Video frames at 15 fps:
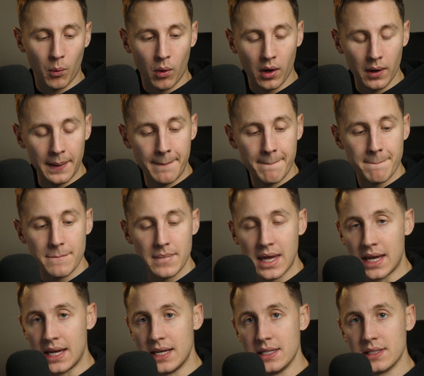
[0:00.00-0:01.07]
one
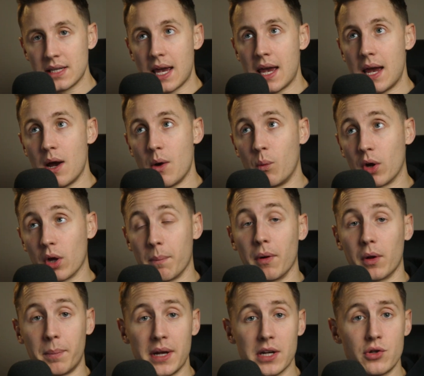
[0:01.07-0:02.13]
is we got to
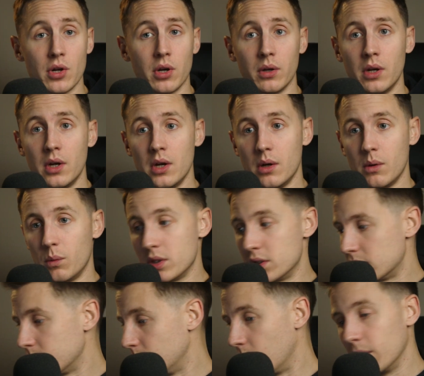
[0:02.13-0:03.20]
plug Patreon, which
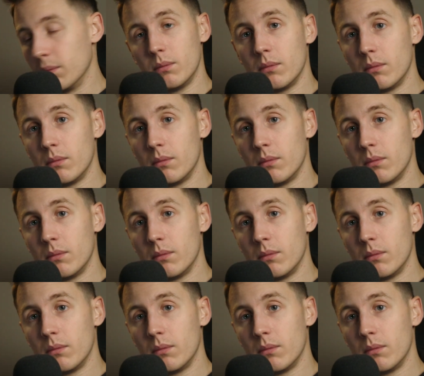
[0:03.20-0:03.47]
is what?